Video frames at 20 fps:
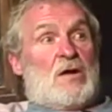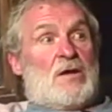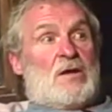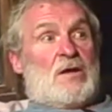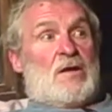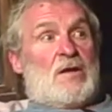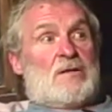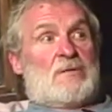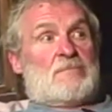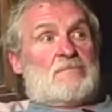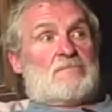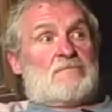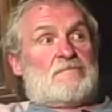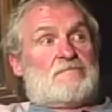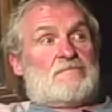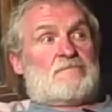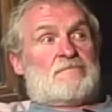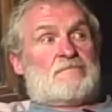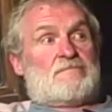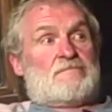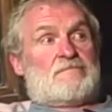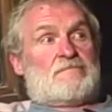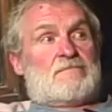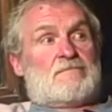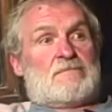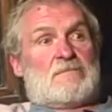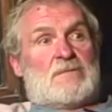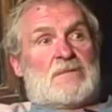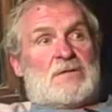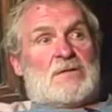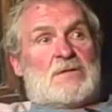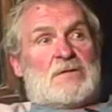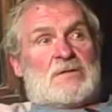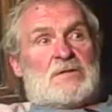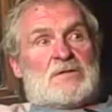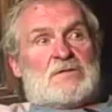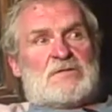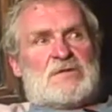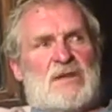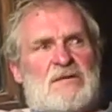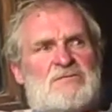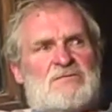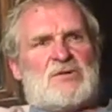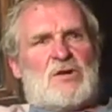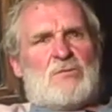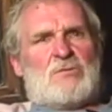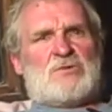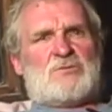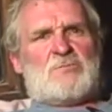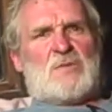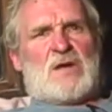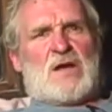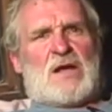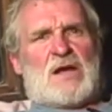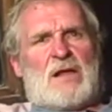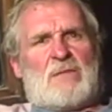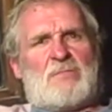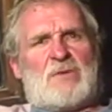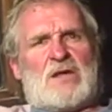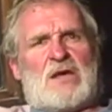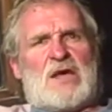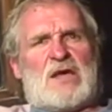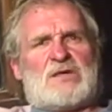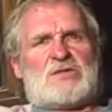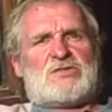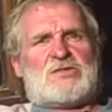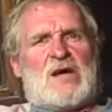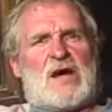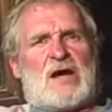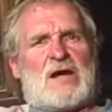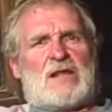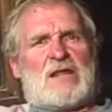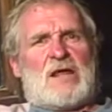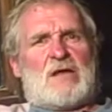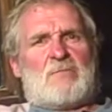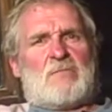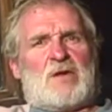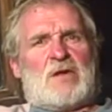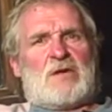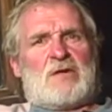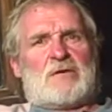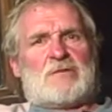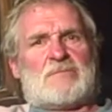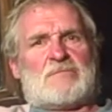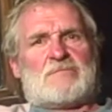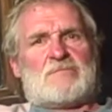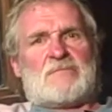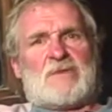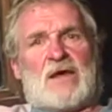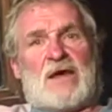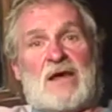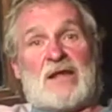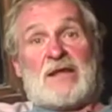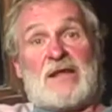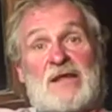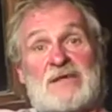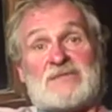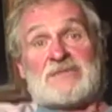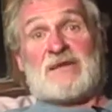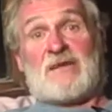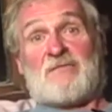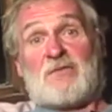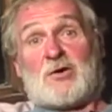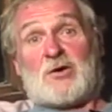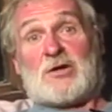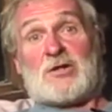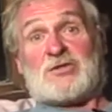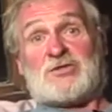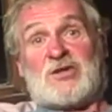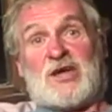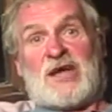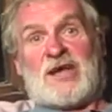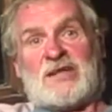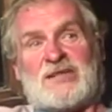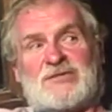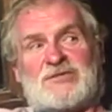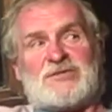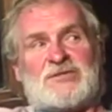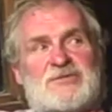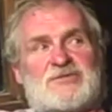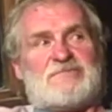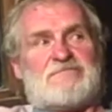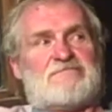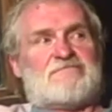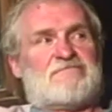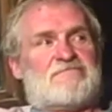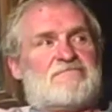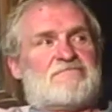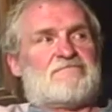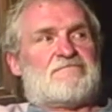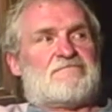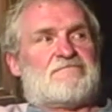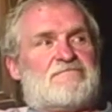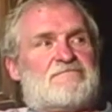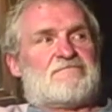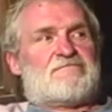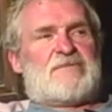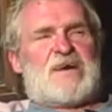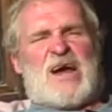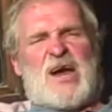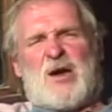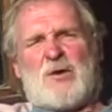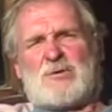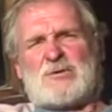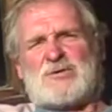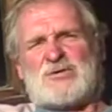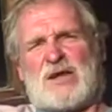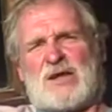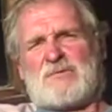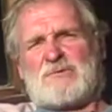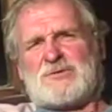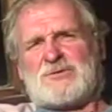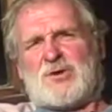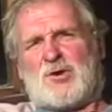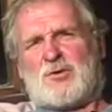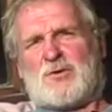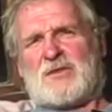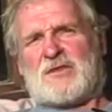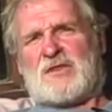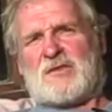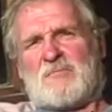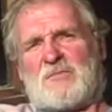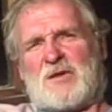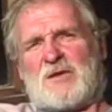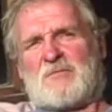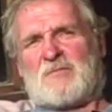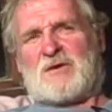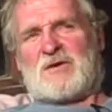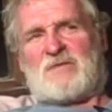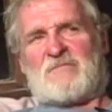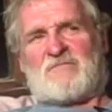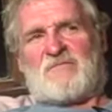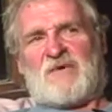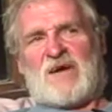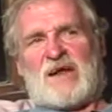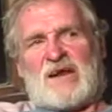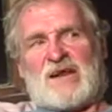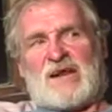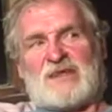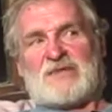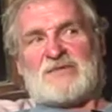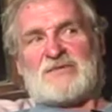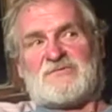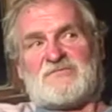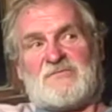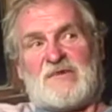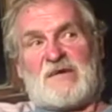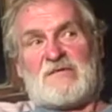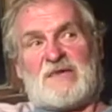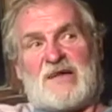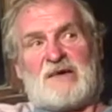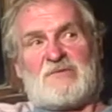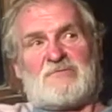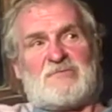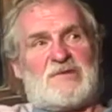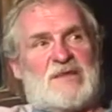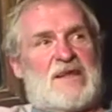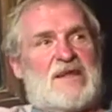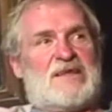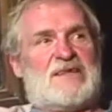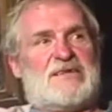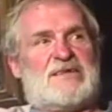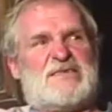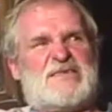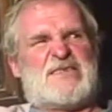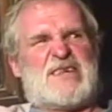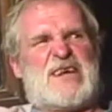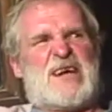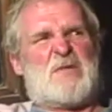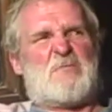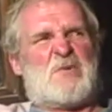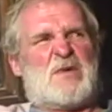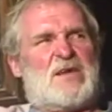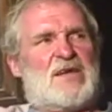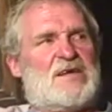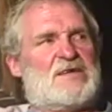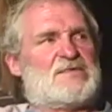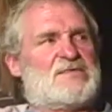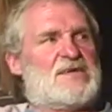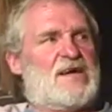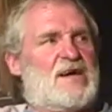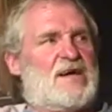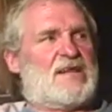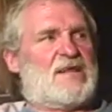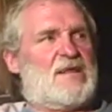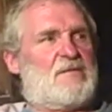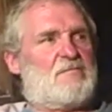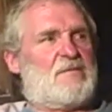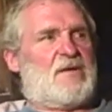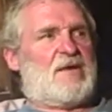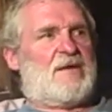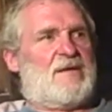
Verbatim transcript: And Jeff's always been a couple of years younger than me, and that's never going to change. Right. I always thought he was older than me, but in fact, I just found out that he's a couple of years younger than me.